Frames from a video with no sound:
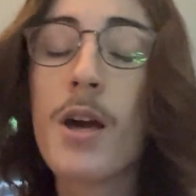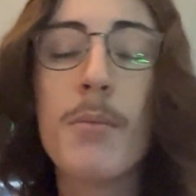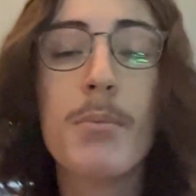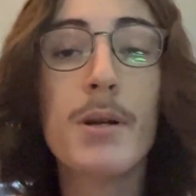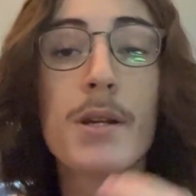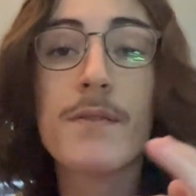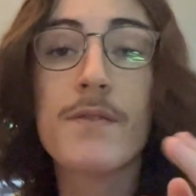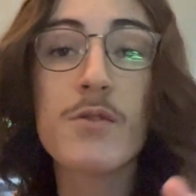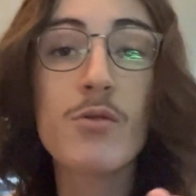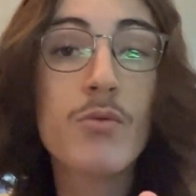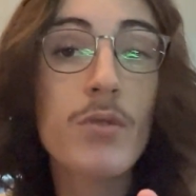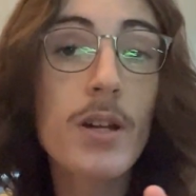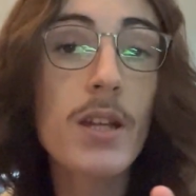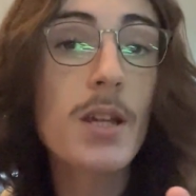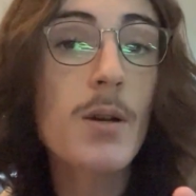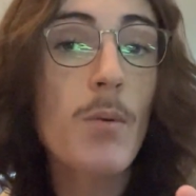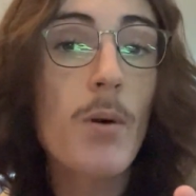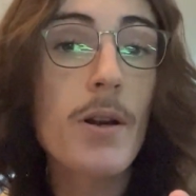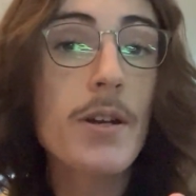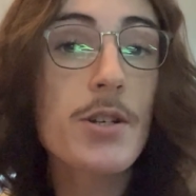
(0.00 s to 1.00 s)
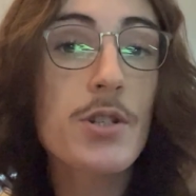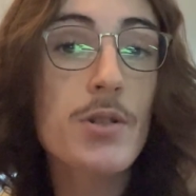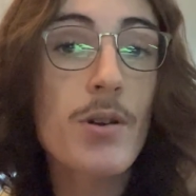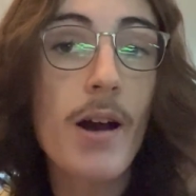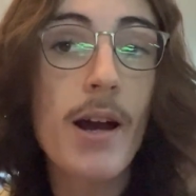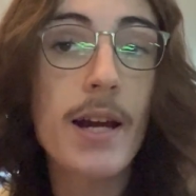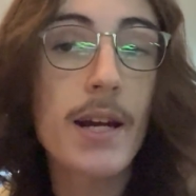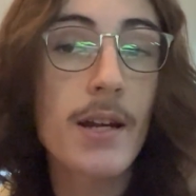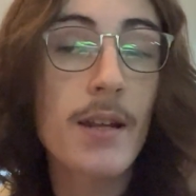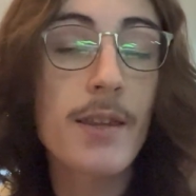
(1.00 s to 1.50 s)
But if you really want to
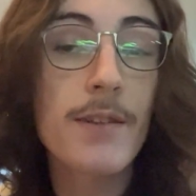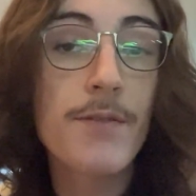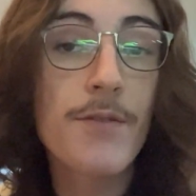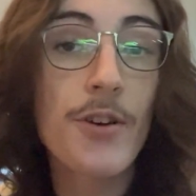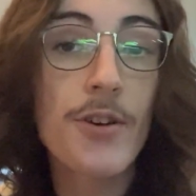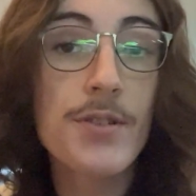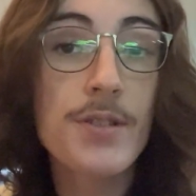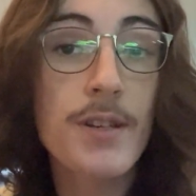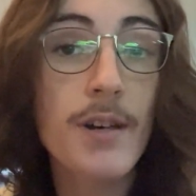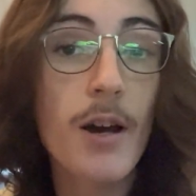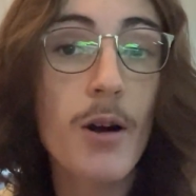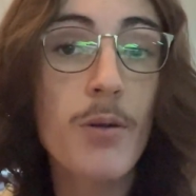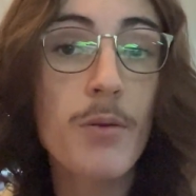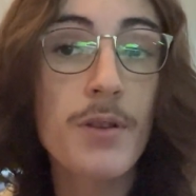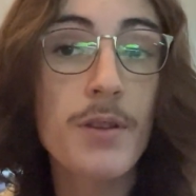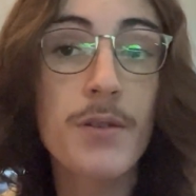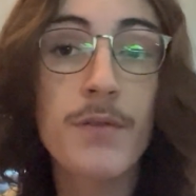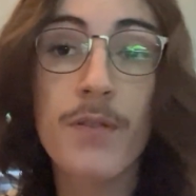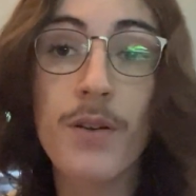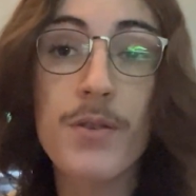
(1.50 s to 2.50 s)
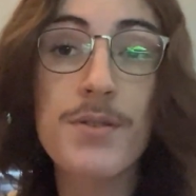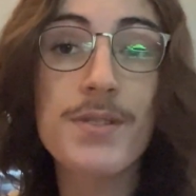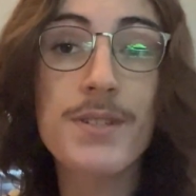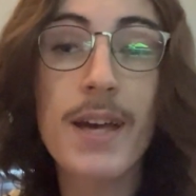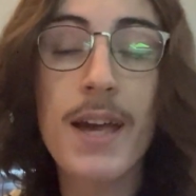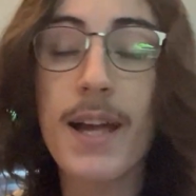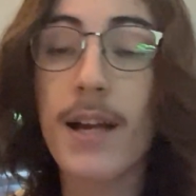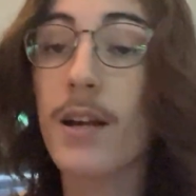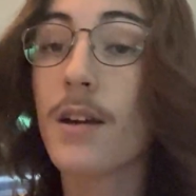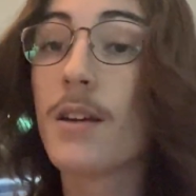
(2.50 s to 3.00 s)
try it on the first go with your first
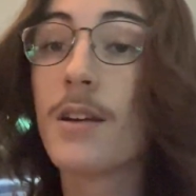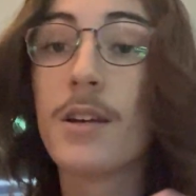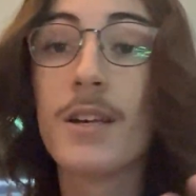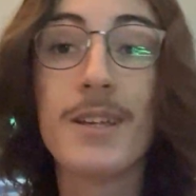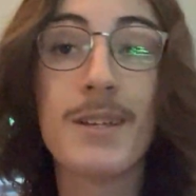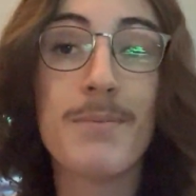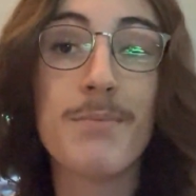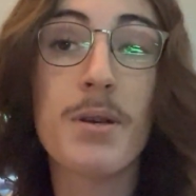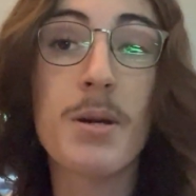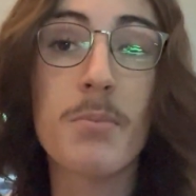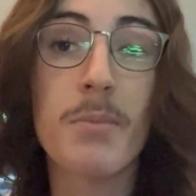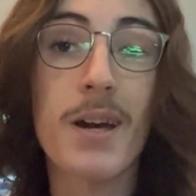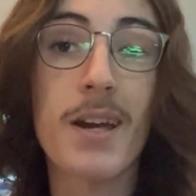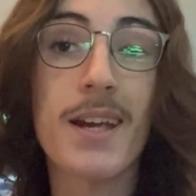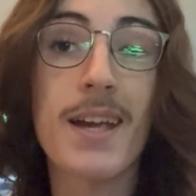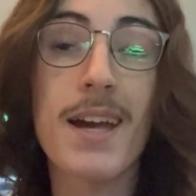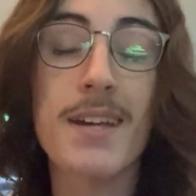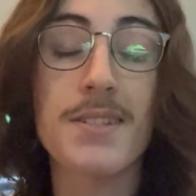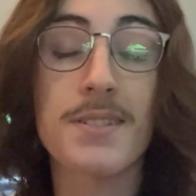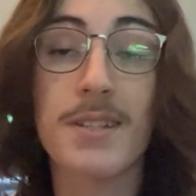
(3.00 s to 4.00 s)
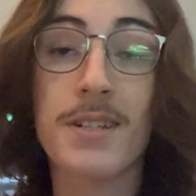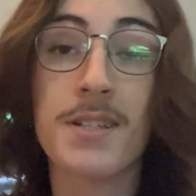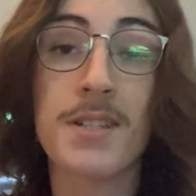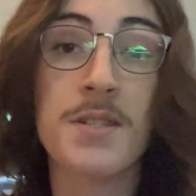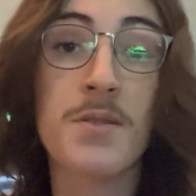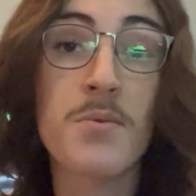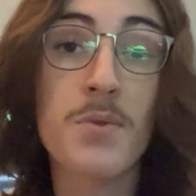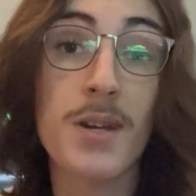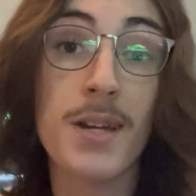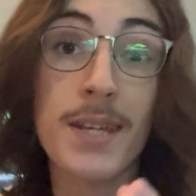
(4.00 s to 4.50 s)
tank, be my guest,
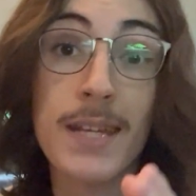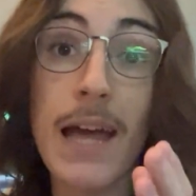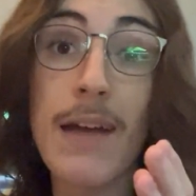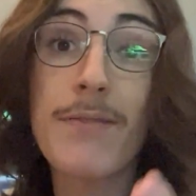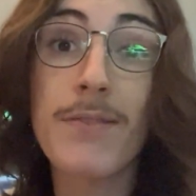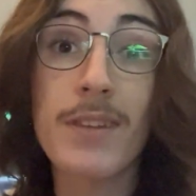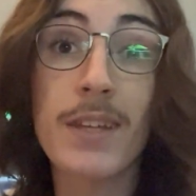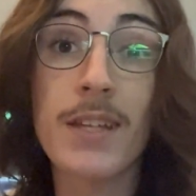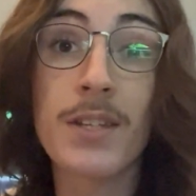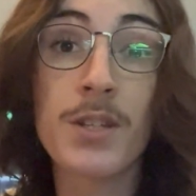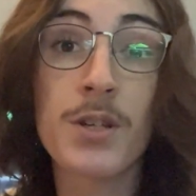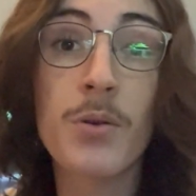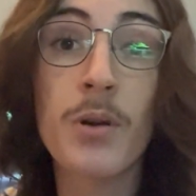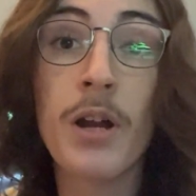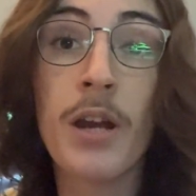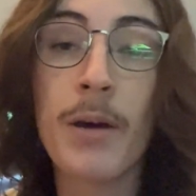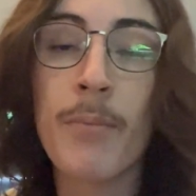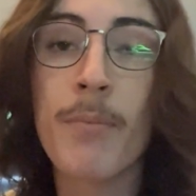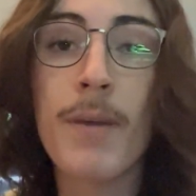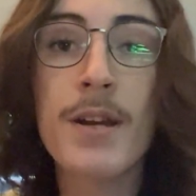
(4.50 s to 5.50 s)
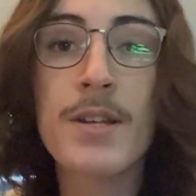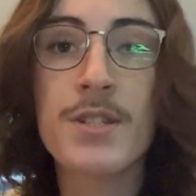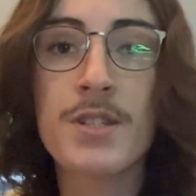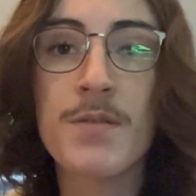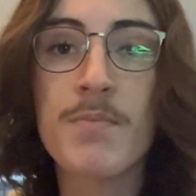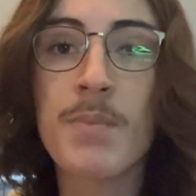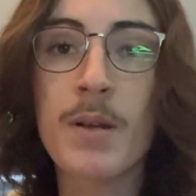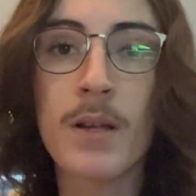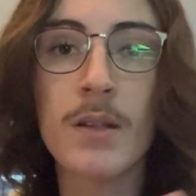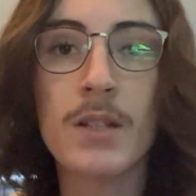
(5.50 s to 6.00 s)
because you could definitely do it. It might
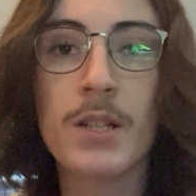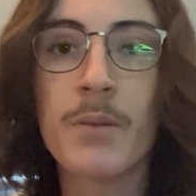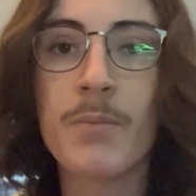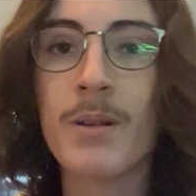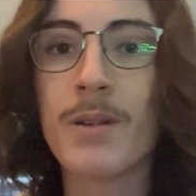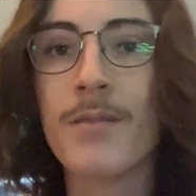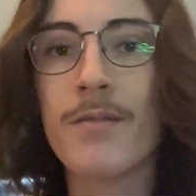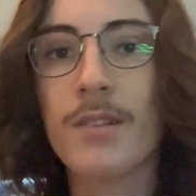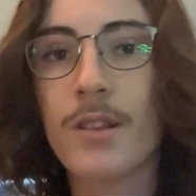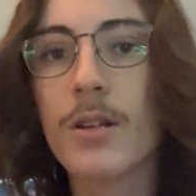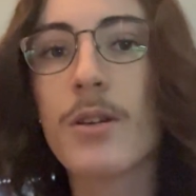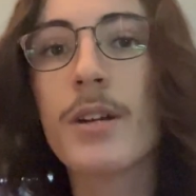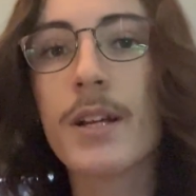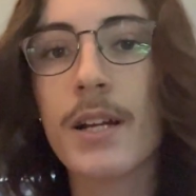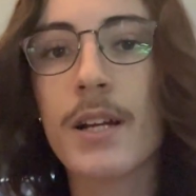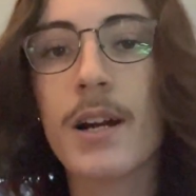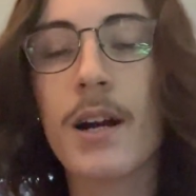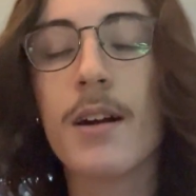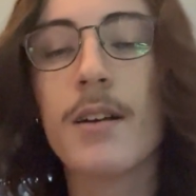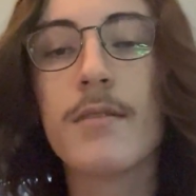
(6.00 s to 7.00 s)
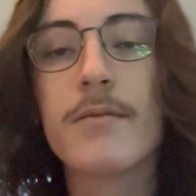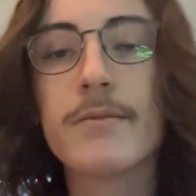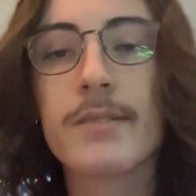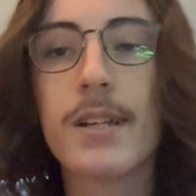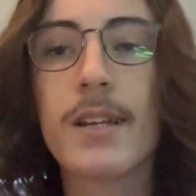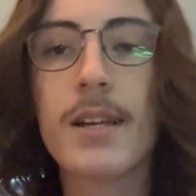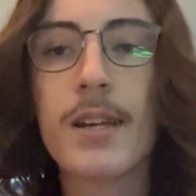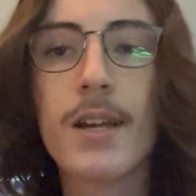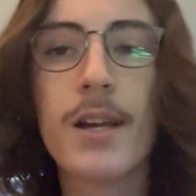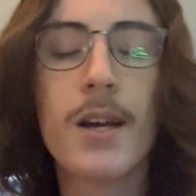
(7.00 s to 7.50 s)
just be a little bit of a learning
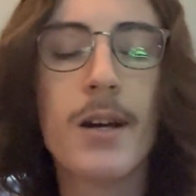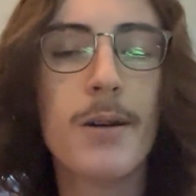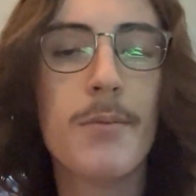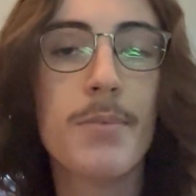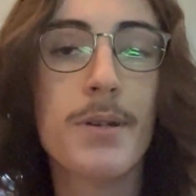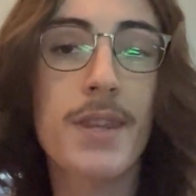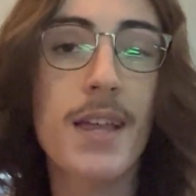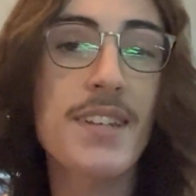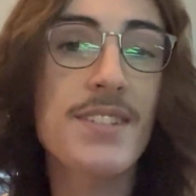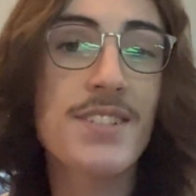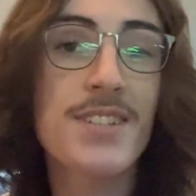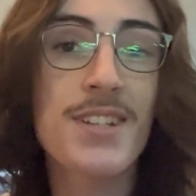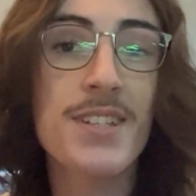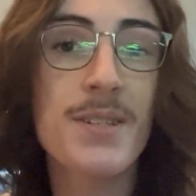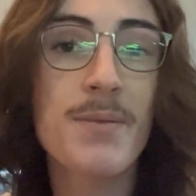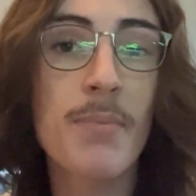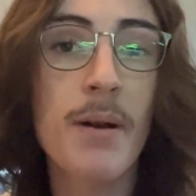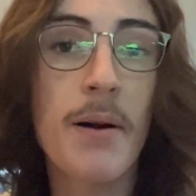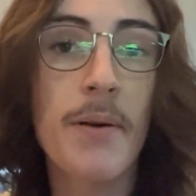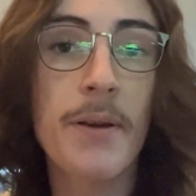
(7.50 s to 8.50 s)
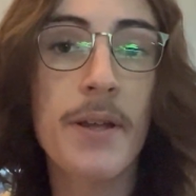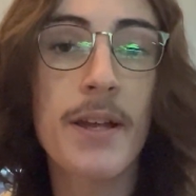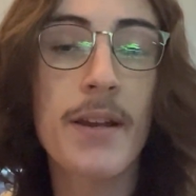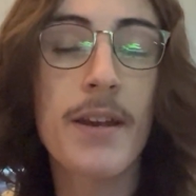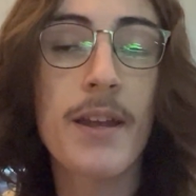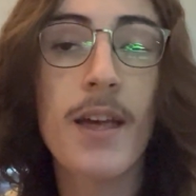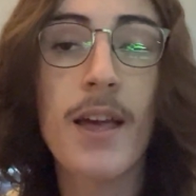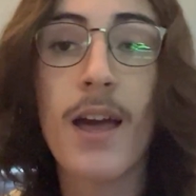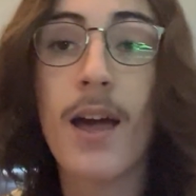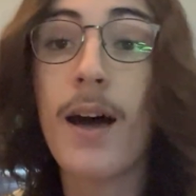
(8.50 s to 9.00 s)
curve. But that's just about it.
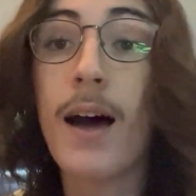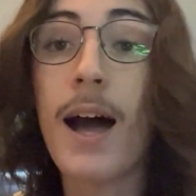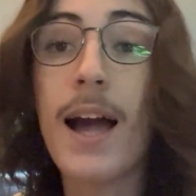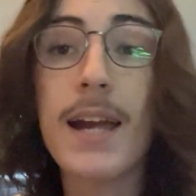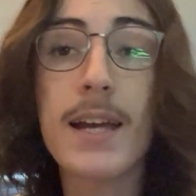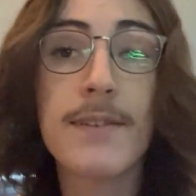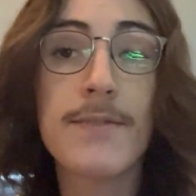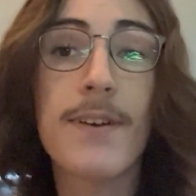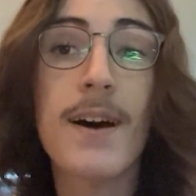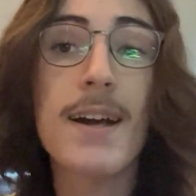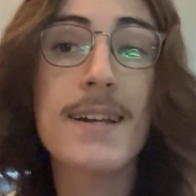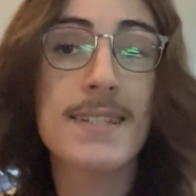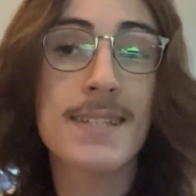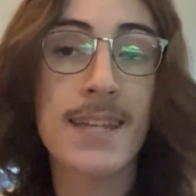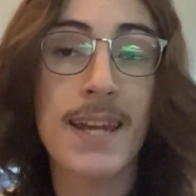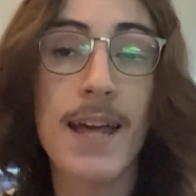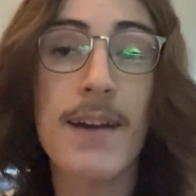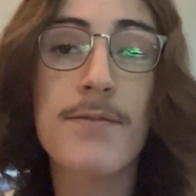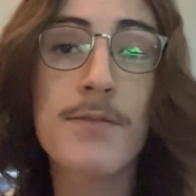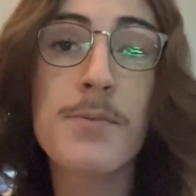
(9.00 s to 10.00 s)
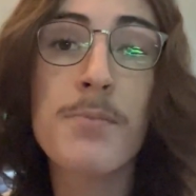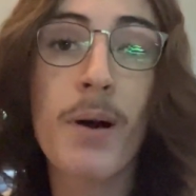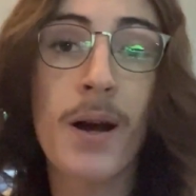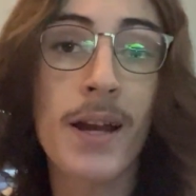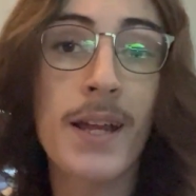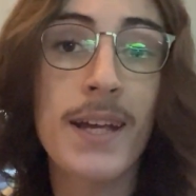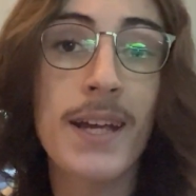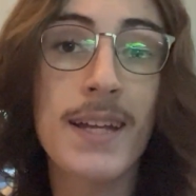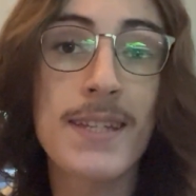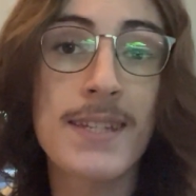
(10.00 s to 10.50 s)
I advise that
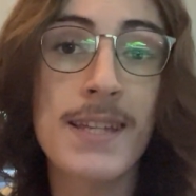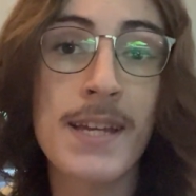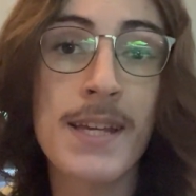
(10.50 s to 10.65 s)
everybody gets an